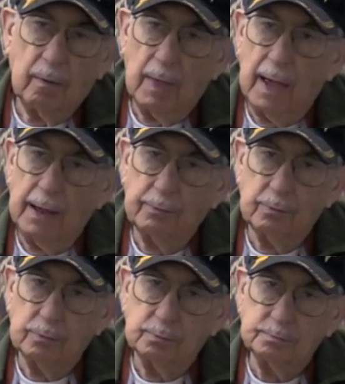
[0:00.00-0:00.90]

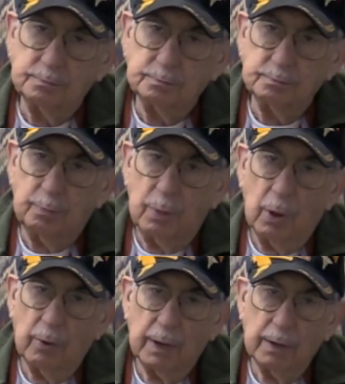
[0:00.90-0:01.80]
That
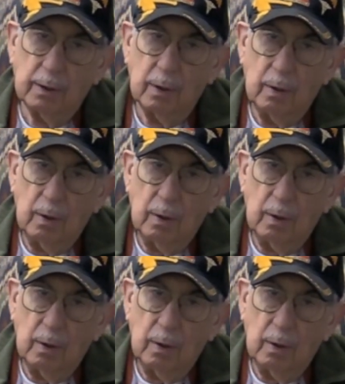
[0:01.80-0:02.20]
building